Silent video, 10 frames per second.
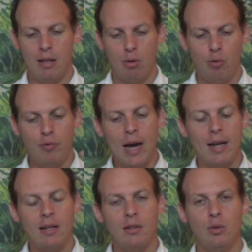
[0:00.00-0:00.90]
You've
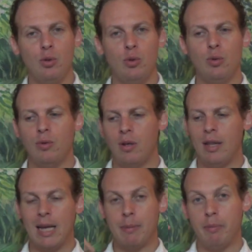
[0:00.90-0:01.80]
gotta do
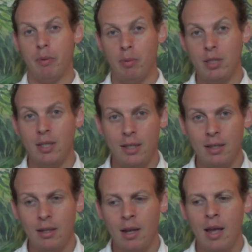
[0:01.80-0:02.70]
like a
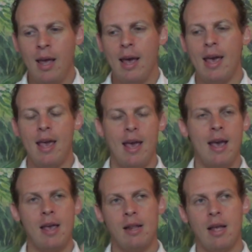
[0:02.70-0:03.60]
publicity
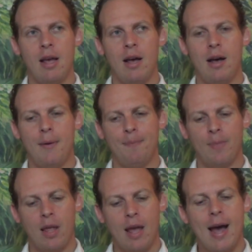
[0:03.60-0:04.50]
and
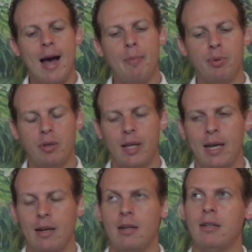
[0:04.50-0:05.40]
app
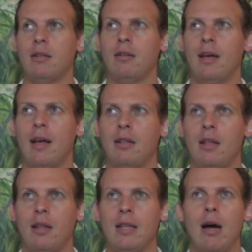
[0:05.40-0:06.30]
like
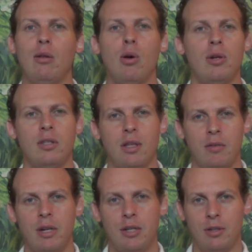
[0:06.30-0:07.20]
download
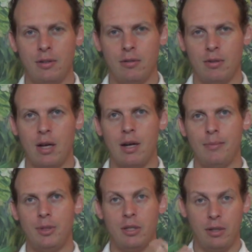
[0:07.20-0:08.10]
acceleration
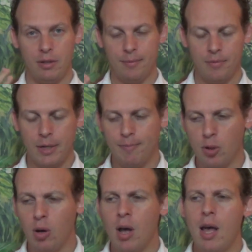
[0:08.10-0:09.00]
techniques, right?
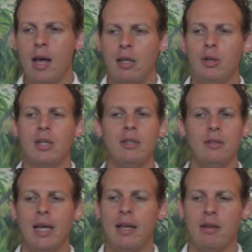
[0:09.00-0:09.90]
So you
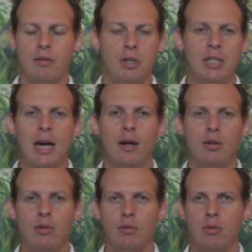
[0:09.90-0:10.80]
can like reach
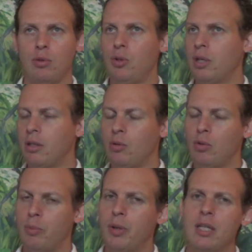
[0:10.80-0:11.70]
out, you can
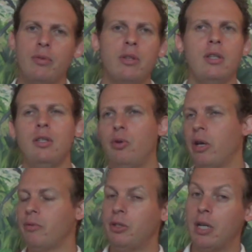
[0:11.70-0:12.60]
do a press release, you
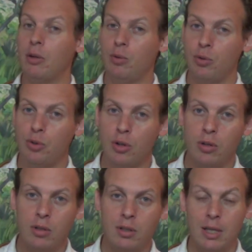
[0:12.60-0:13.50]
can reach out to
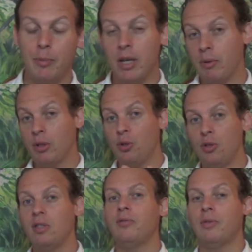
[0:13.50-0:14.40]
journalists, and by the way, you
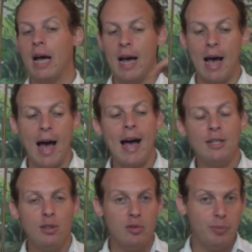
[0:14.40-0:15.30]
should have,
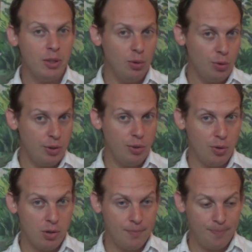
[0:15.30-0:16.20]
as you've been doing
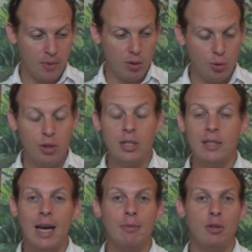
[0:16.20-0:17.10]
during
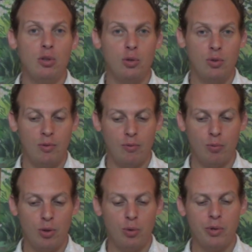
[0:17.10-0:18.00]
the time that you
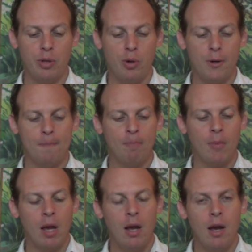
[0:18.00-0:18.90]
were doing your
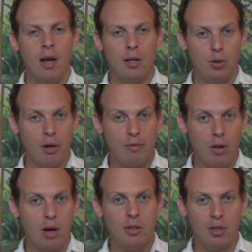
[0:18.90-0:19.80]
soft
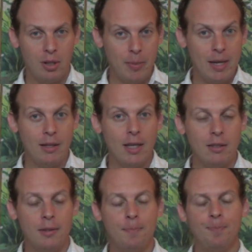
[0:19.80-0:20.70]
launch and the beta
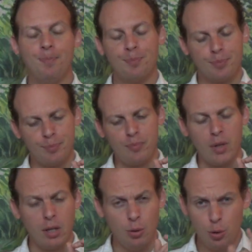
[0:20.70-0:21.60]
testing,
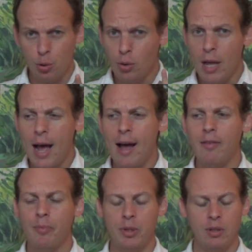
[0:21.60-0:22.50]
you should
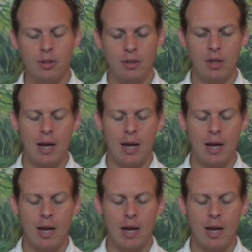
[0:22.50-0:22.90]
have been